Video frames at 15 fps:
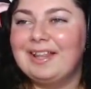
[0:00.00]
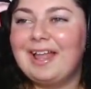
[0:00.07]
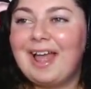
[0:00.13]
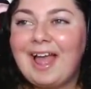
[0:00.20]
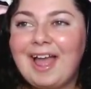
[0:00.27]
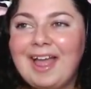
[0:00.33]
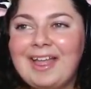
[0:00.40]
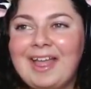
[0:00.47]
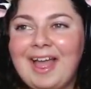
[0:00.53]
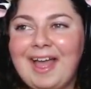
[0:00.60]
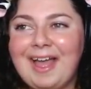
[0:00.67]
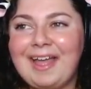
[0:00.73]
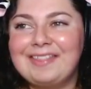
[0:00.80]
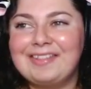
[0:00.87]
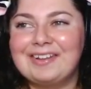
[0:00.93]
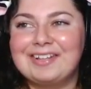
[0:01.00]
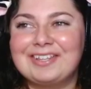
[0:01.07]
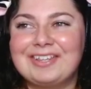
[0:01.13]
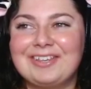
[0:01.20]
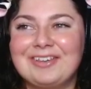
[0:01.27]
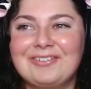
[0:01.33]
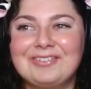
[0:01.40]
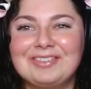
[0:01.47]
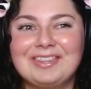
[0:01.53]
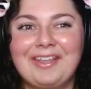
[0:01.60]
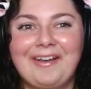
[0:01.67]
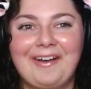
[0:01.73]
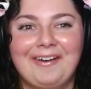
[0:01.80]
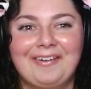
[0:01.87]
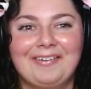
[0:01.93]
They're cute
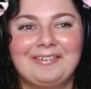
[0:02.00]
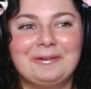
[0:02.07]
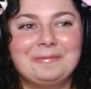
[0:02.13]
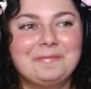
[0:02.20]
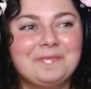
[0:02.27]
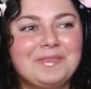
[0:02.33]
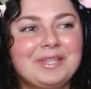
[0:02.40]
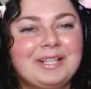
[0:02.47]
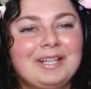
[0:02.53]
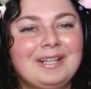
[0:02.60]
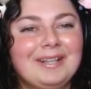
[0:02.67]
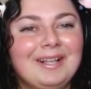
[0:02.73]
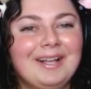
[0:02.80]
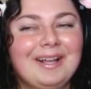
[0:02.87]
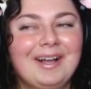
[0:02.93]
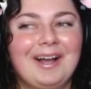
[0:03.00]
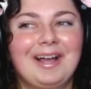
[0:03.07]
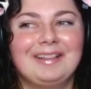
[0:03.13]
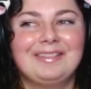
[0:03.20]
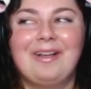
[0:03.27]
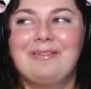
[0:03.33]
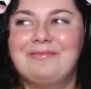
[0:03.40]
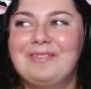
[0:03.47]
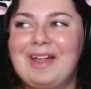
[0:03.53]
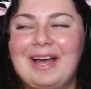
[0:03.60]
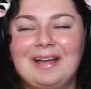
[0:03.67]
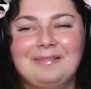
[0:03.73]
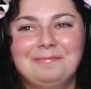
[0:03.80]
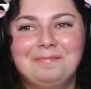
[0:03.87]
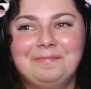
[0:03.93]
though. I love
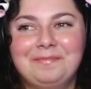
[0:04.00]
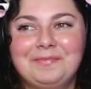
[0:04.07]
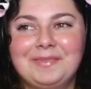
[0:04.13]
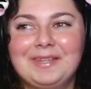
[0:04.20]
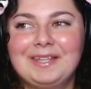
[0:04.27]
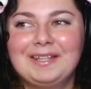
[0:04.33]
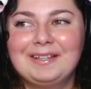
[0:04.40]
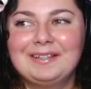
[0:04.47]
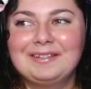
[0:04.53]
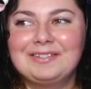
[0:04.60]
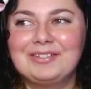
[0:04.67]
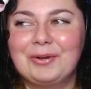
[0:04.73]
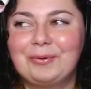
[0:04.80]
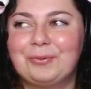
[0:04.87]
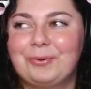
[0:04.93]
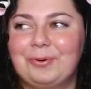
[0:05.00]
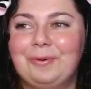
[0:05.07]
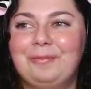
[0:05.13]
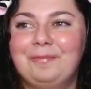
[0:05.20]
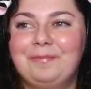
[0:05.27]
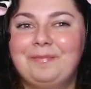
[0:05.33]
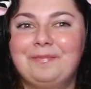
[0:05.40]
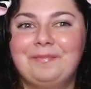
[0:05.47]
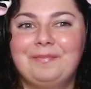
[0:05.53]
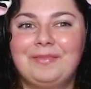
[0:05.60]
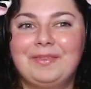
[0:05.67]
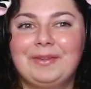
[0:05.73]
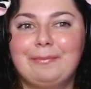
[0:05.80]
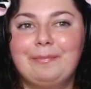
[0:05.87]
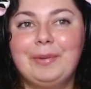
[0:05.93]
that. So cool.
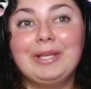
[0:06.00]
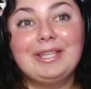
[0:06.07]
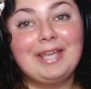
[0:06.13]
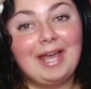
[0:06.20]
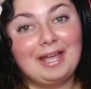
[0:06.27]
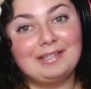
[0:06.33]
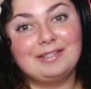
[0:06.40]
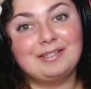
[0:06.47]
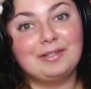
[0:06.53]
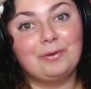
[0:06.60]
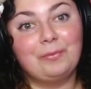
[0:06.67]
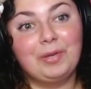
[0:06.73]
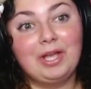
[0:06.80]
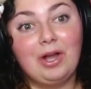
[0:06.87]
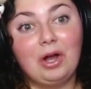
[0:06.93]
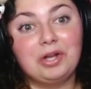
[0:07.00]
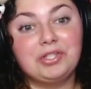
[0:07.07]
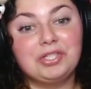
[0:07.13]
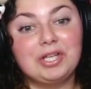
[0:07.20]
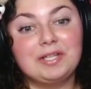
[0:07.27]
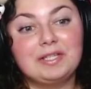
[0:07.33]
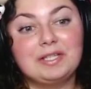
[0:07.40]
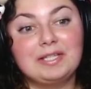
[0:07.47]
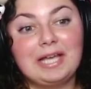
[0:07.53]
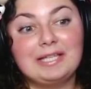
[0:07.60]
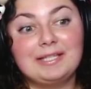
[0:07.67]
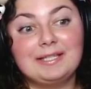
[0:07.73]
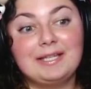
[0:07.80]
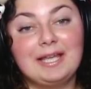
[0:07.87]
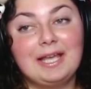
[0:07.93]
But yes, we are just
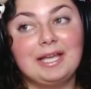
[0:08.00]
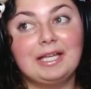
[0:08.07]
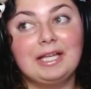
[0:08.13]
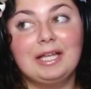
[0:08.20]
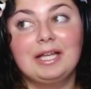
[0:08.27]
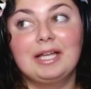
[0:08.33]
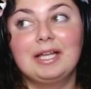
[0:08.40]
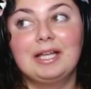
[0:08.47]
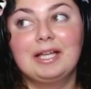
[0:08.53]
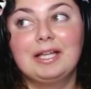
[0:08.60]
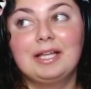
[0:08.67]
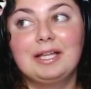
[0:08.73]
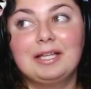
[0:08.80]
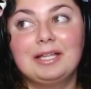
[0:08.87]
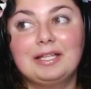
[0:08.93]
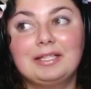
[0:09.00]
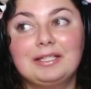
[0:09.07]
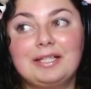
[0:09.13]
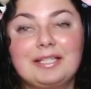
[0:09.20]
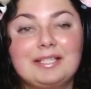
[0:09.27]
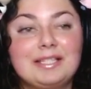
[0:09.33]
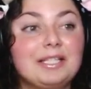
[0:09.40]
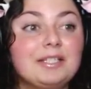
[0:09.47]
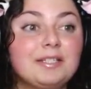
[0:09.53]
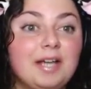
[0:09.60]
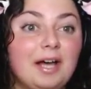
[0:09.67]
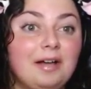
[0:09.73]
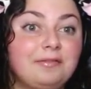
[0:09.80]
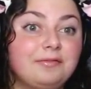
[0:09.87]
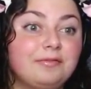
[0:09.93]
testing testing
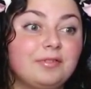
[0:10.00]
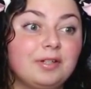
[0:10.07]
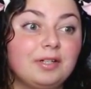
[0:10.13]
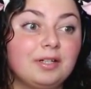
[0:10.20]
stuff.